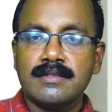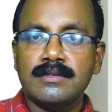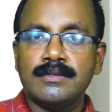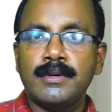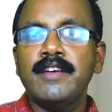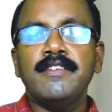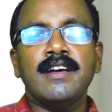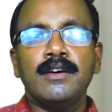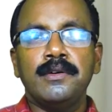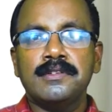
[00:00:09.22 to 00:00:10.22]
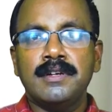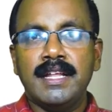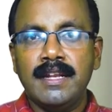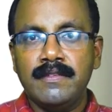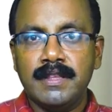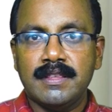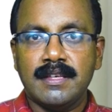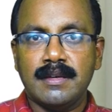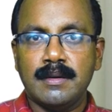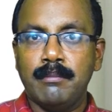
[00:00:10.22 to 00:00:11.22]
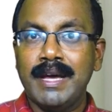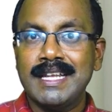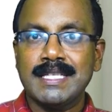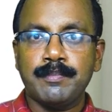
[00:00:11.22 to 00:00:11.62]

So today we are going to deal with Bells